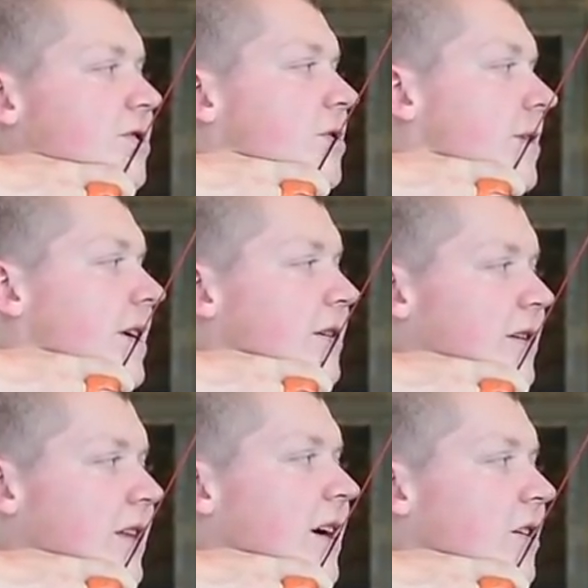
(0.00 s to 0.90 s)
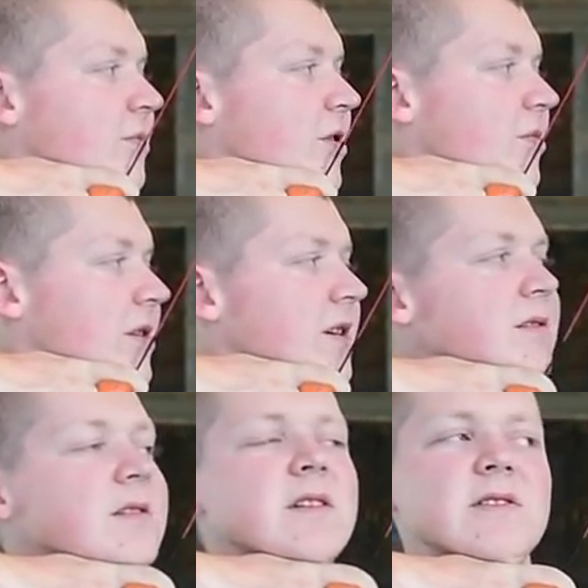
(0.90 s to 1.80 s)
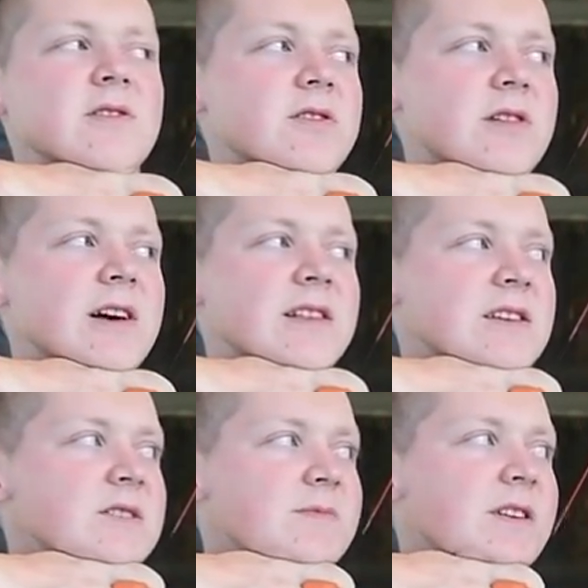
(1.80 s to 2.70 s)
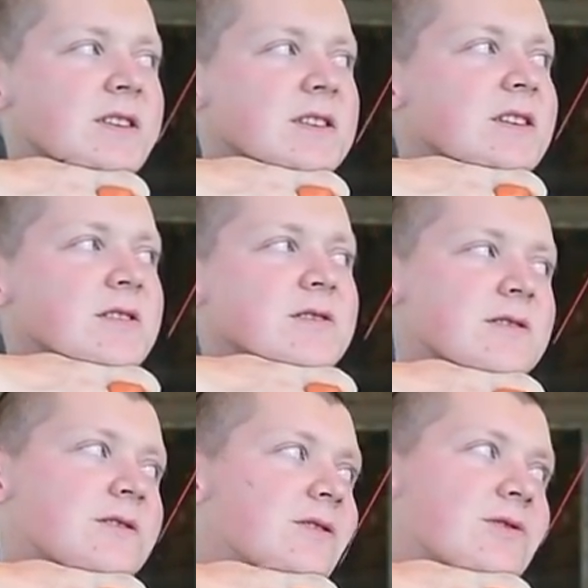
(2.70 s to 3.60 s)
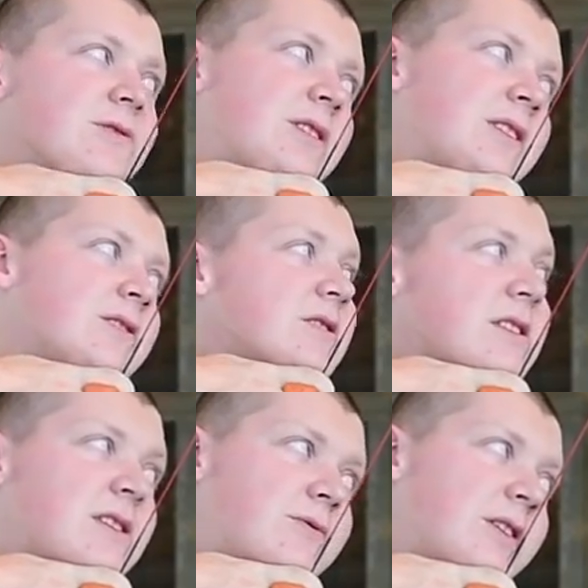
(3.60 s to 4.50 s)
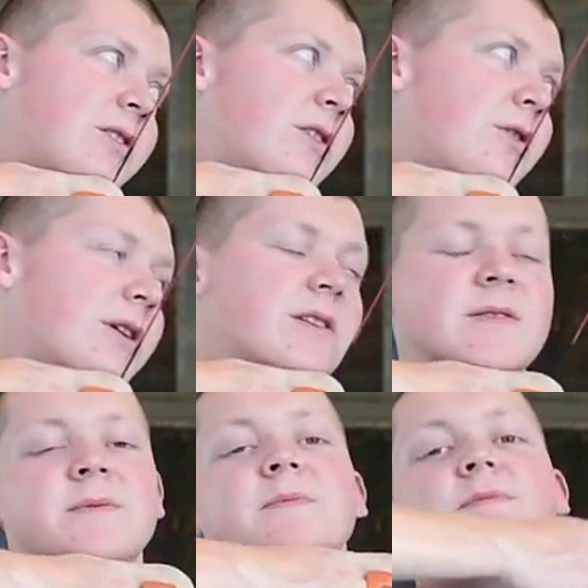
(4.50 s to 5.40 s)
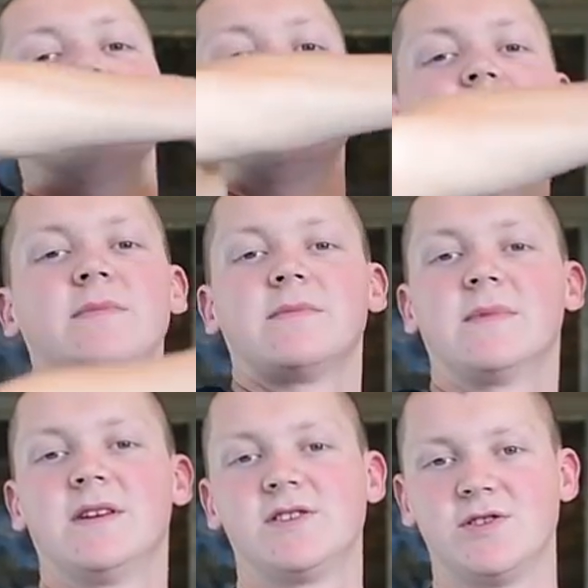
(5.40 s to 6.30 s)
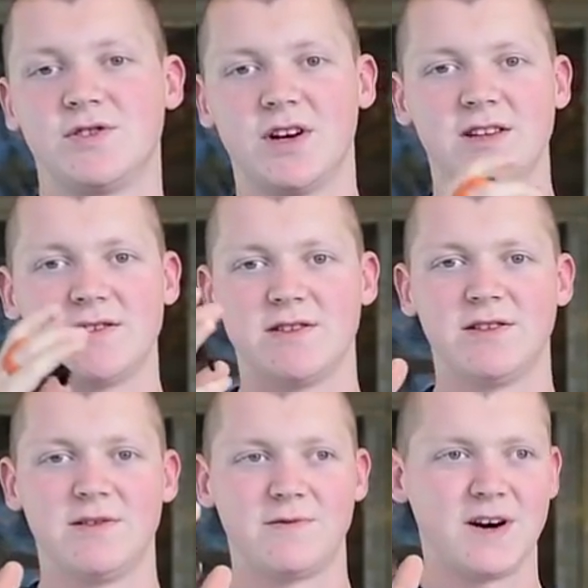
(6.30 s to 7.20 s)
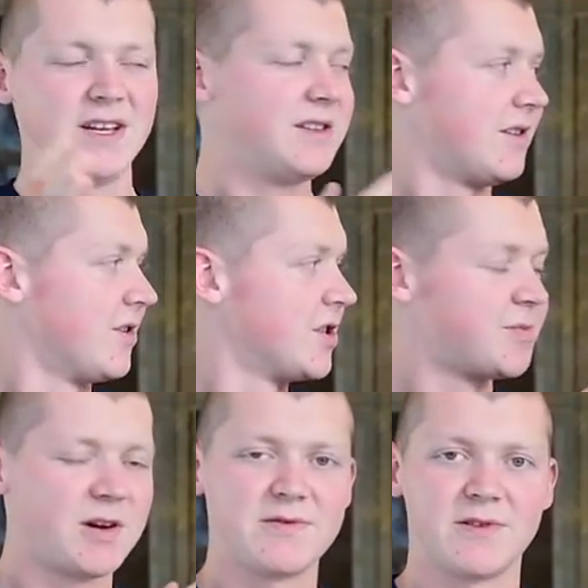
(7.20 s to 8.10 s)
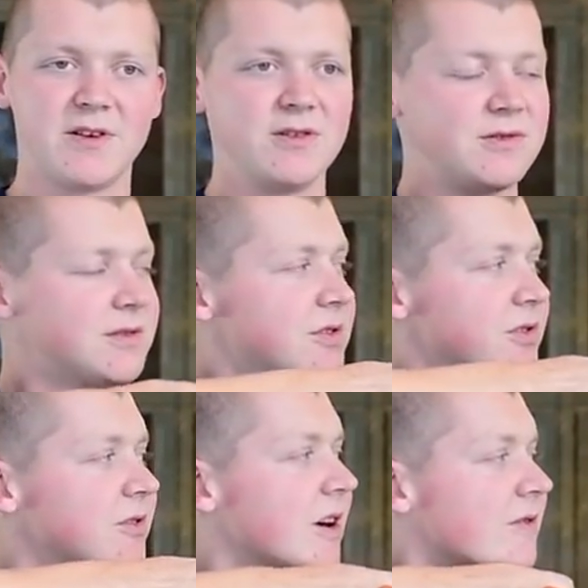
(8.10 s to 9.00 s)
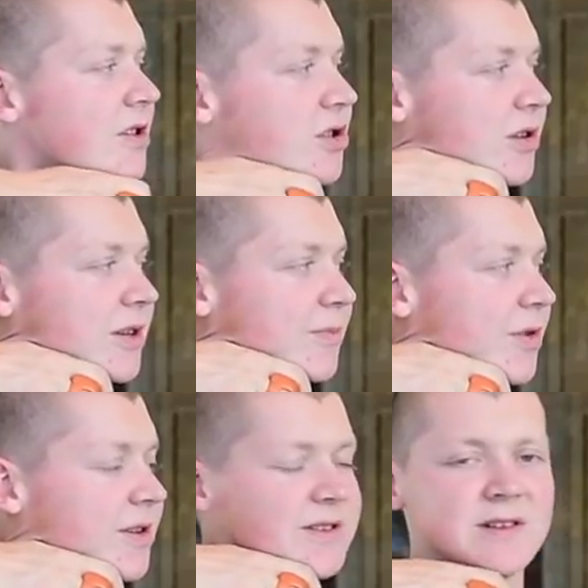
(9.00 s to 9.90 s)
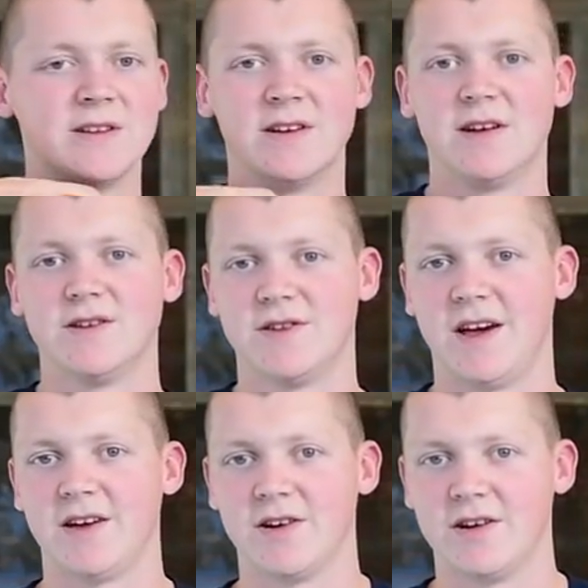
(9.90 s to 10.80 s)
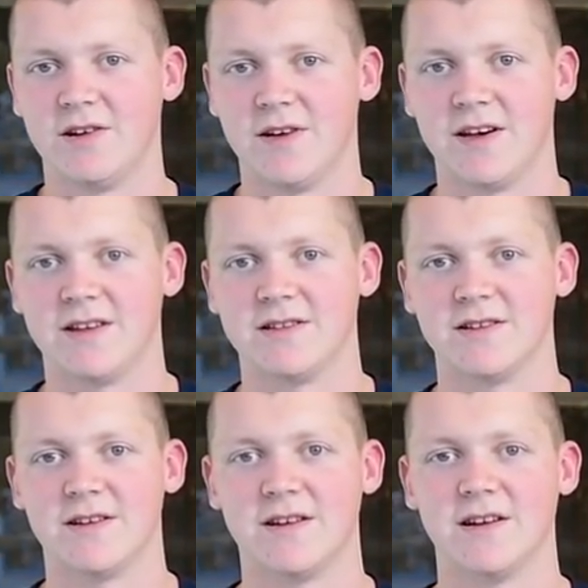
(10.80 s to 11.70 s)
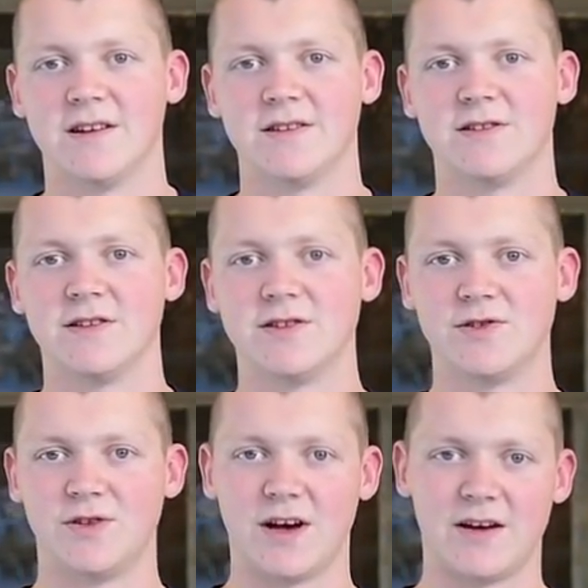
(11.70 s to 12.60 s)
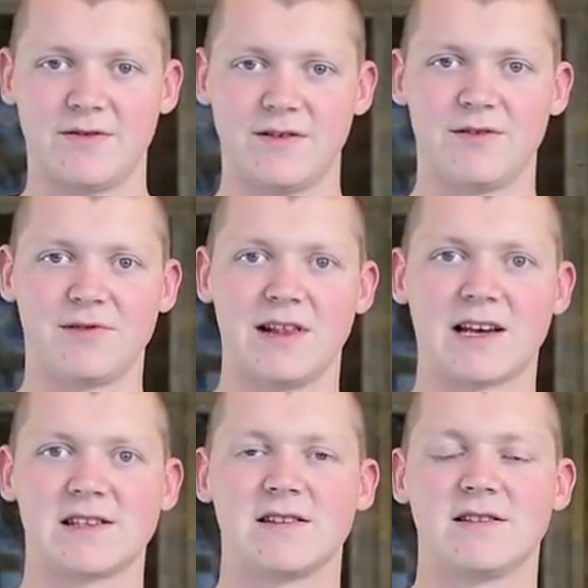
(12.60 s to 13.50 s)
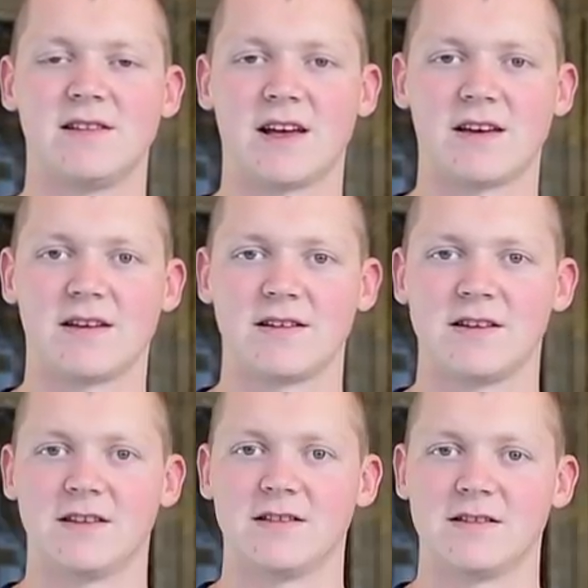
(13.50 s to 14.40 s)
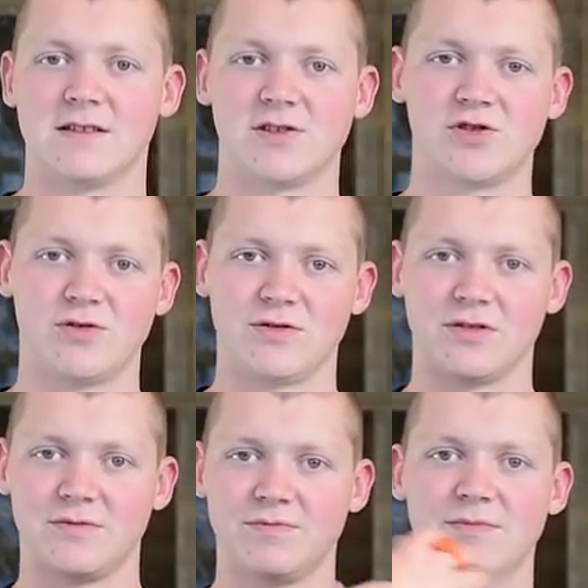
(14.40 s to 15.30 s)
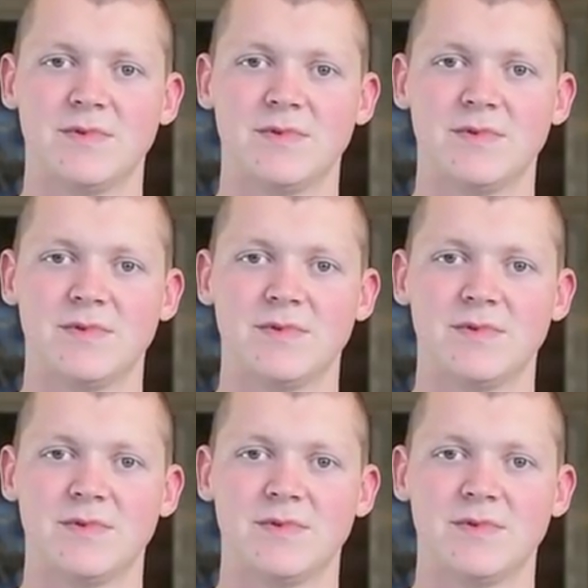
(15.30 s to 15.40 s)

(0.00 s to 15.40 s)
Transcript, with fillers: no way you can anchor properly and don't go like this, because then you cannot see where you're going. So try to find a good spot for you to have a solid point to anchor and uh, to have a relaxed neck and shoulder